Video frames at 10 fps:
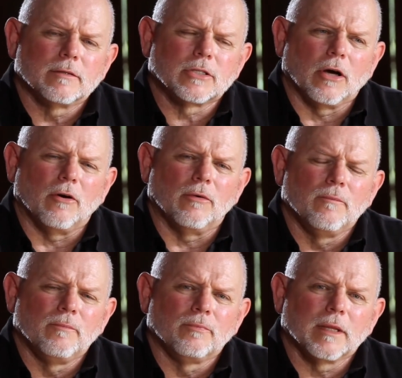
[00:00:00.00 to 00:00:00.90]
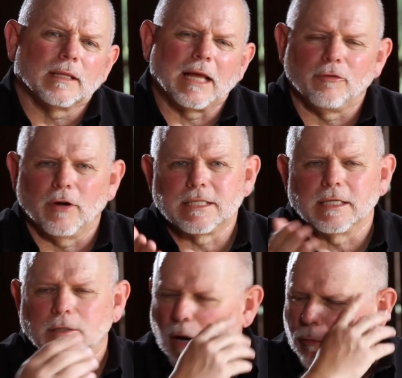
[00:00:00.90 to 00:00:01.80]
So, like, for
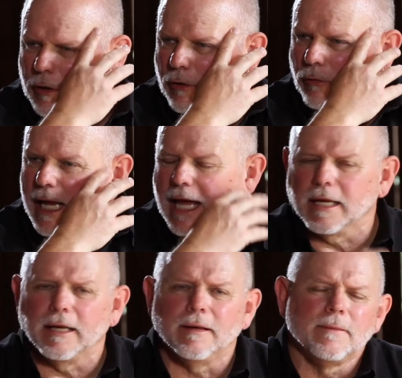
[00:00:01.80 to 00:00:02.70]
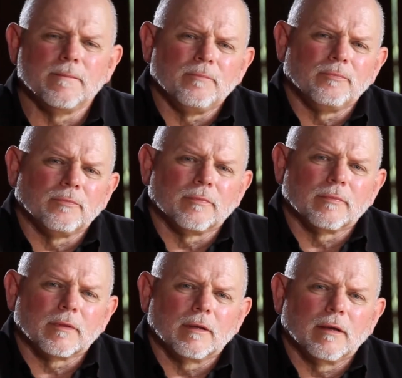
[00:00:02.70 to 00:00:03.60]
instance, the way we're created,
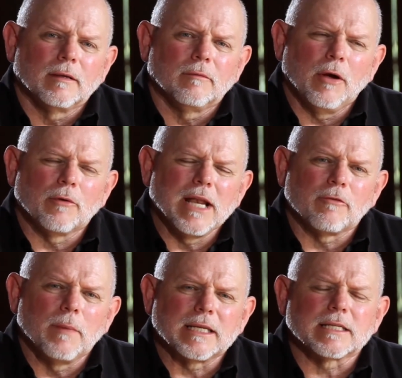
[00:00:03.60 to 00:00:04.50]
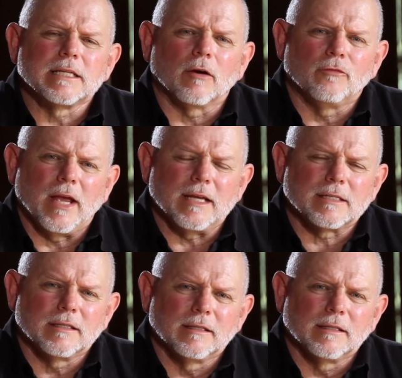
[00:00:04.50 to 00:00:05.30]
we were never meant to see our face.